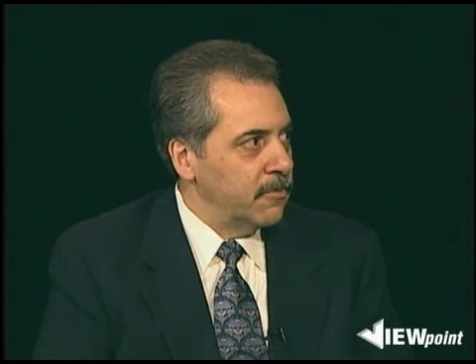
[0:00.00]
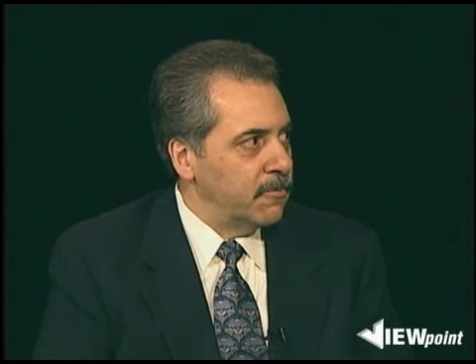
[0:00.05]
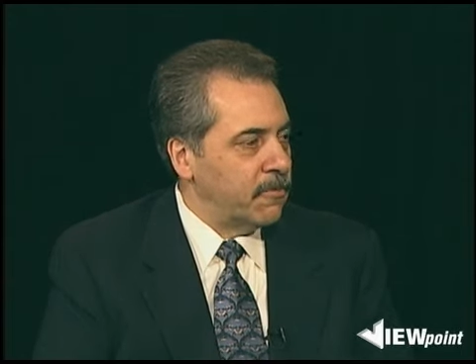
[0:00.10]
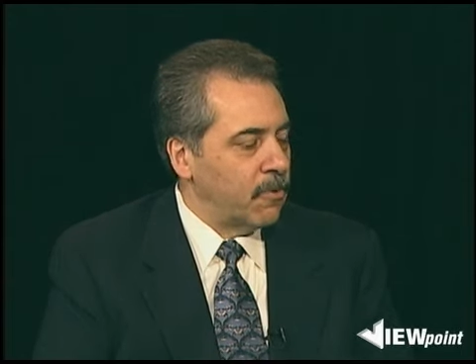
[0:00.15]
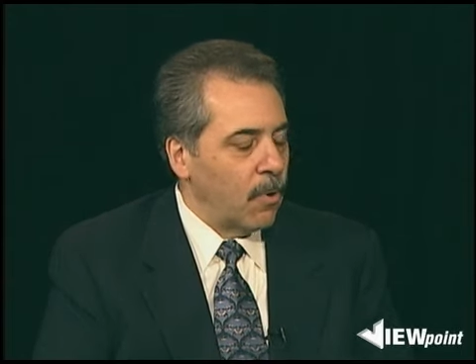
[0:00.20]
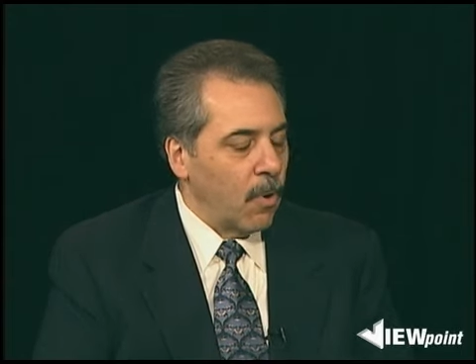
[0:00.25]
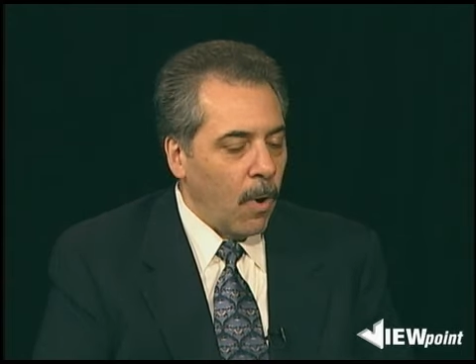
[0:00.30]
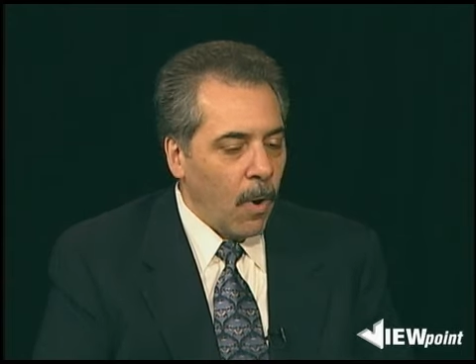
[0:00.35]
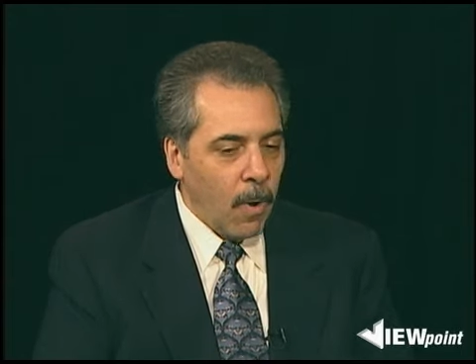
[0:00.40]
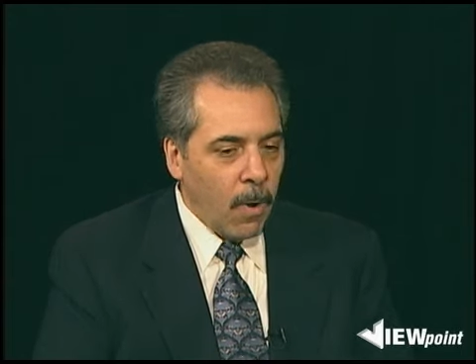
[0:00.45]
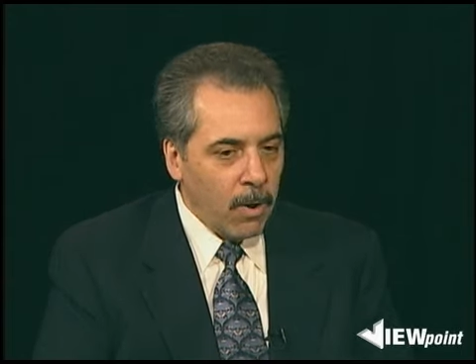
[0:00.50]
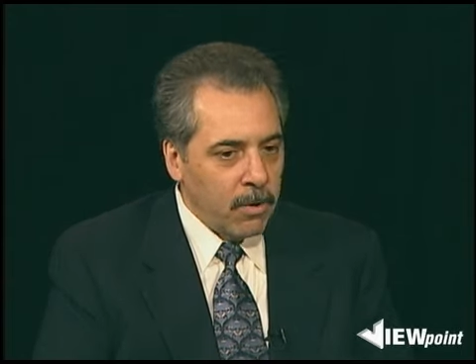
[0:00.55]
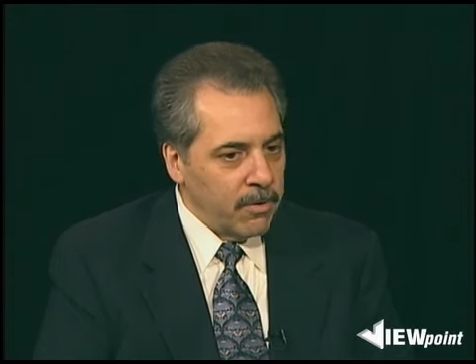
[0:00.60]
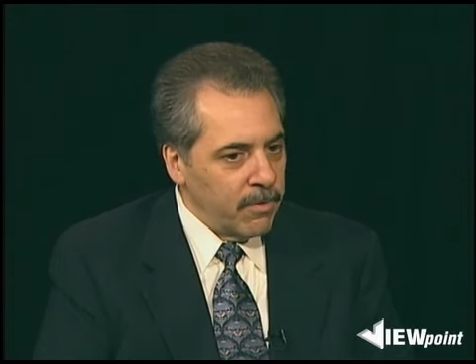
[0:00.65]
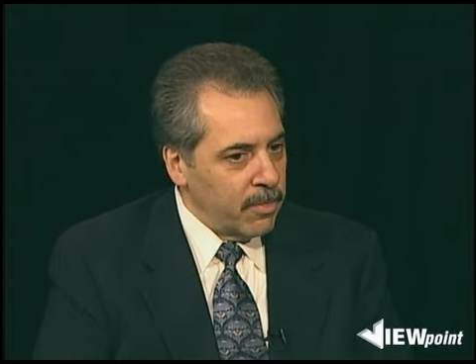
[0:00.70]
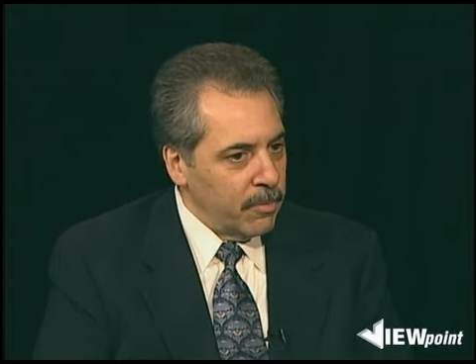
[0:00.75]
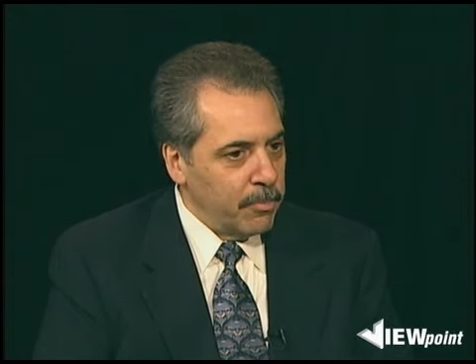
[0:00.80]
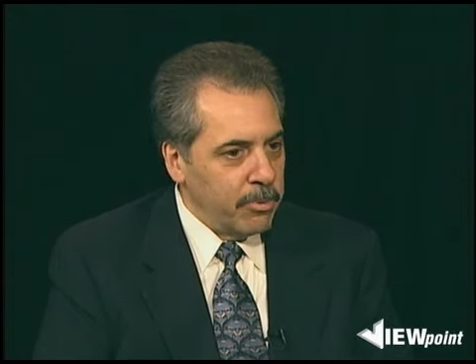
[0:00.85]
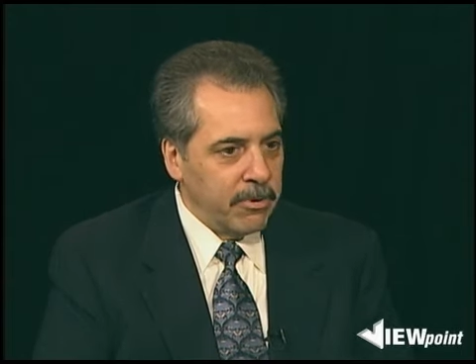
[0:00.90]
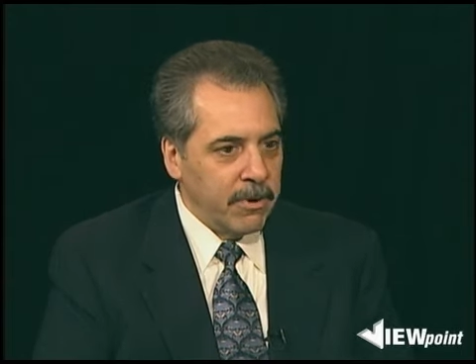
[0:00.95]
for all
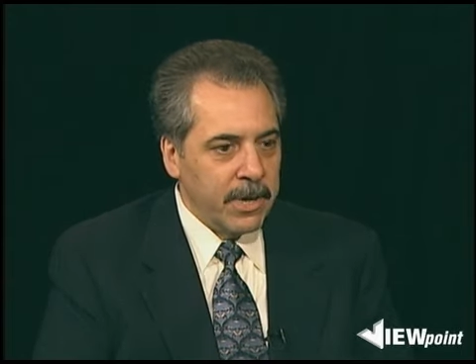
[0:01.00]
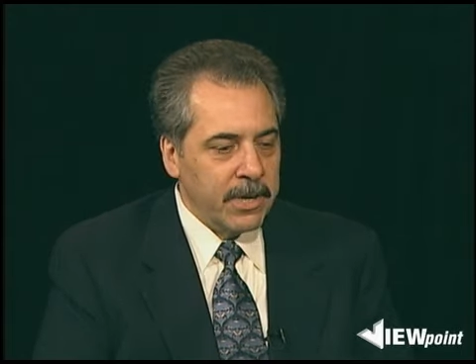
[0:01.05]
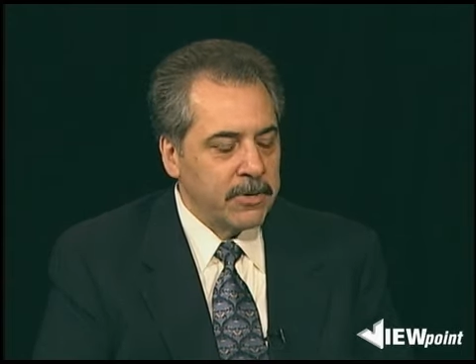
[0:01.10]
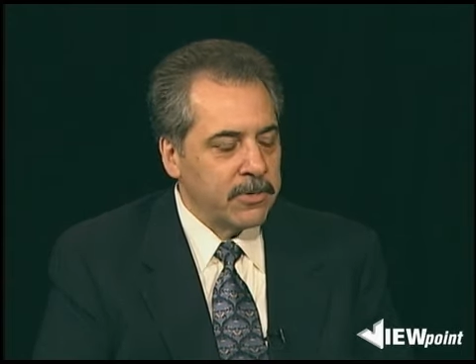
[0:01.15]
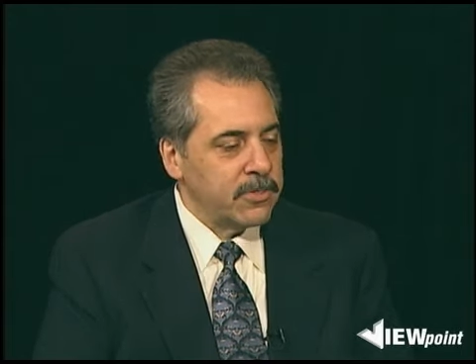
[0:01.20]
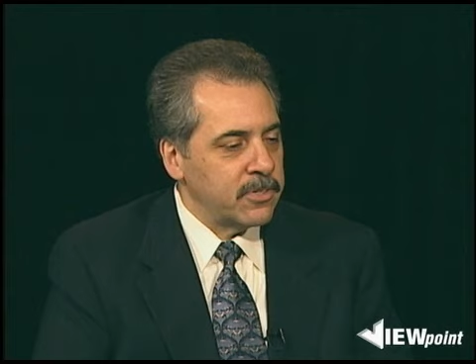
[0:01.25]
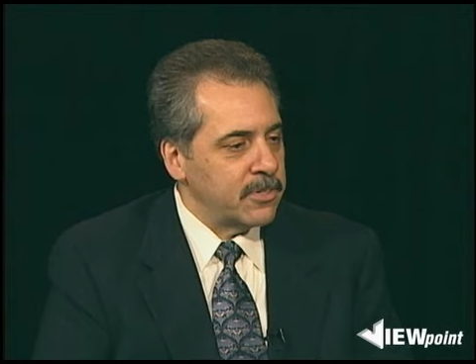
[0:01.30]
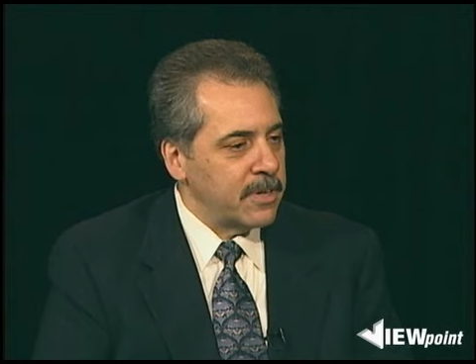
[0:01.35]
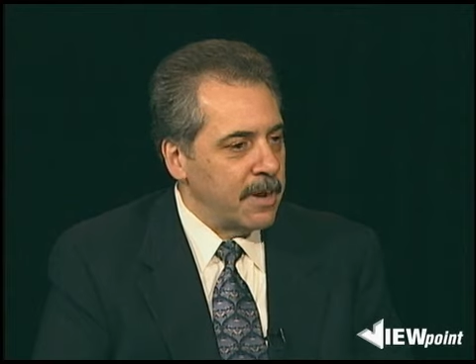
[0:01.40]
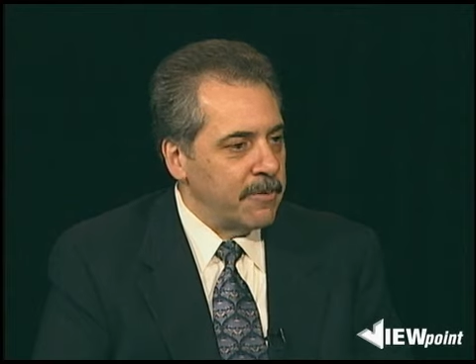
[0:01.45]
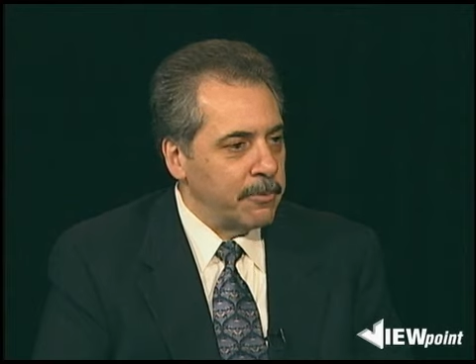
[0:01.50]
of the players,